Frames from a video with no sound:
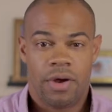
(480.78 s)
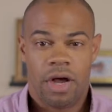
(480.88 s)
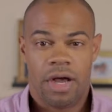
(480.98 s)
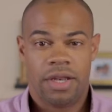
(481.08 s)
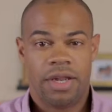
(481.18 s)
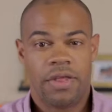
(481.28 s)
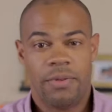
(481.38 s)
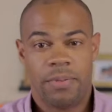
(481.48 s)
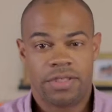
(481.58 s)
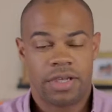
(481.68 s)
on
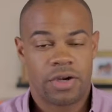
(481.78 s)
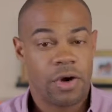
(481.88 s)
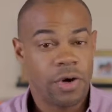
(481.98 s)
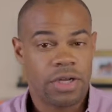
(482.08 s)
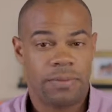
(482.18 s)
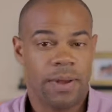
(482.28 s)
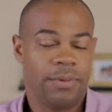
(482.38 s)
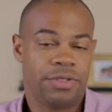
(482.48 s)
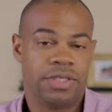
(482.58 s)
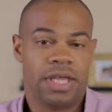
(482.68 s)
the books that are currently
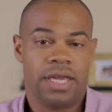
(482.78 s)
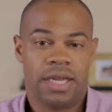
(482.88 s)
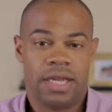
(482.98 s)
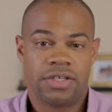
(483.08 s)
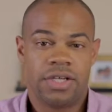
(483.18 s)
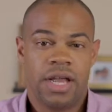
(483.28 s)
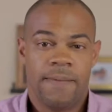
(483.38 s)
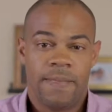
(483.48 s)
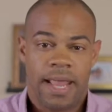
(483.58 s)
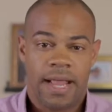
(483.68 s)
published in that niche,
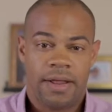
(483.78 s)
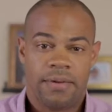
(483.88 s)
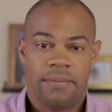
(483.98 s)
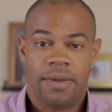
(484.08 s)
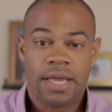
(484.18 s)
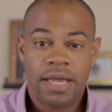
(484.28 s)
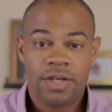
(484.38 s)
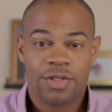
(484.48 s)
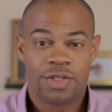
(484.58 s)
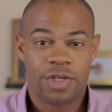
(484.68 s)
and
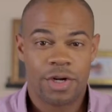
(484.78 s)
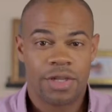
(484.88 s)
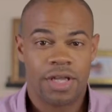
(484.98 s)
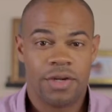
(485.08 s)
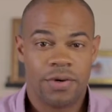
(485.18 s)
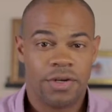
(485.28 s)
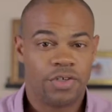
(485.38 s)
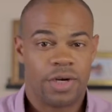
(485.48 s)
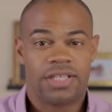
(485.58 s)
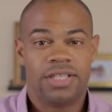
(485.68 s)
making sure that you're
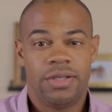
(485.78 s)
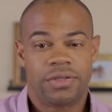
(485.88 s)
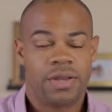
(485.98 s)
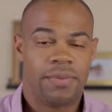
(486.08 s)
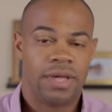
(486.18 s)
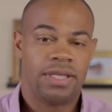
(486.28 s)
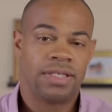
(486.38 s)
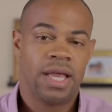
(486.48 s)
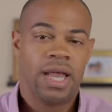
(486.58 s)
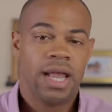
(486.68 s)
addressing those
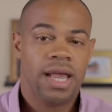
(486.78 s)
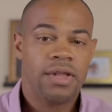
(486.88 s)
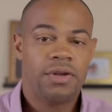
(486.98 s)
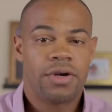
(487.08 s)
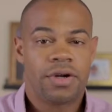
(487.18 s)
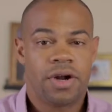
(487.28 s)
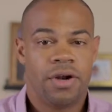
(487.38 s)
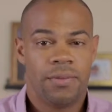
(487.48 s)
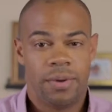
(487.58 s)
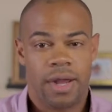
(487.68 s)
complaints in your
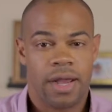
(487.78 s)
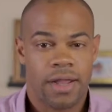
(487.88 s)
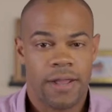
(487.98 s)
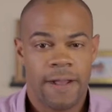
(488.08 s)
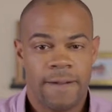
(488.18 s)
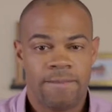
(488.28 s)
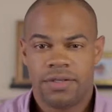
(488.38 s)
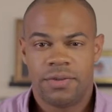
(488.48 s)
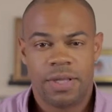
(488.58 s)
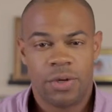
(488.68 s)
current book.
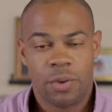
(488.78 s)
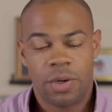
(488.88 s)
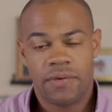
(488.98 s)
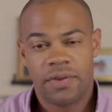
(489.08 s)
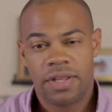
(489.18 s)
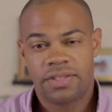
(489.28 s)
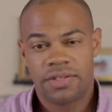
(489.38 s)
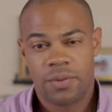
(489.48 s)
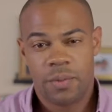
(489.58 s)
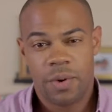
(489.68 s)
So in order for
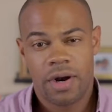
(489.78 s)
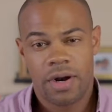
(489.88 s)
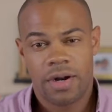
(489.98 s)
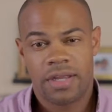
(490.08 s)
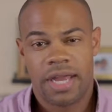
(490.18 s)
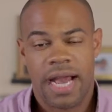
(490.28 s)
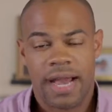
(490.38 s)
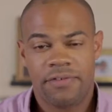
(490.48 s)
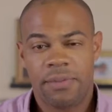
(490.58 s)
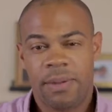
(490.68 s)
this to work, you
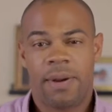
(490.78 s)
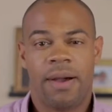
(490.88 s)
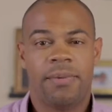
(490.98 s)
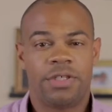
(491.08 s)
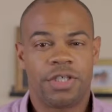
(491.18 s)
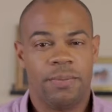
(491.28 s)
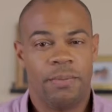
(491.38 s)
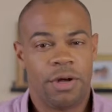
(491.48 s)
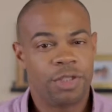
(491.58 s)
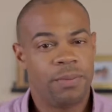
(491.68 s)
have to be publishing
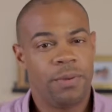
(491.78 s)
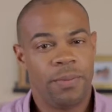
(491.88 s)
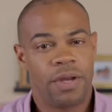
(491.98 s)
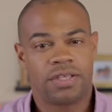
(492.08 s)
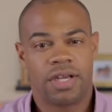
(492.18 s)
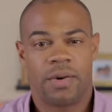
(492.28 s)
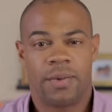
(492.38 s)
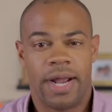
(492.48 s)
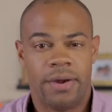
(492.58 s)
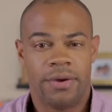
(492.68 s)
multiple books
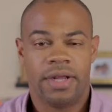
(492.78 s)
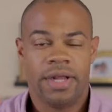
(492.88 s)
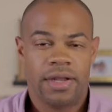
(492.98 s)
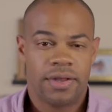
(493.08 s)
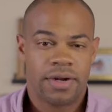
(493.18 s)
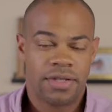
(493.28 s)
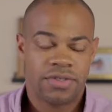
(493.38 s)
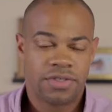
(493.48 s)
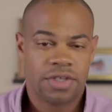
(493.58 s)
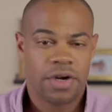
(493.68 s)
around their
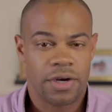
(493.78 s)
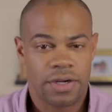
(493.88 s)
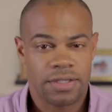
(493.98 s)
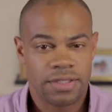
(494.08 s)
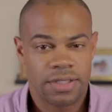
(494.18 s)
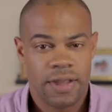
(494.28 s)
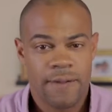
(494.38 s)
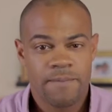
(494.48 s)
concerns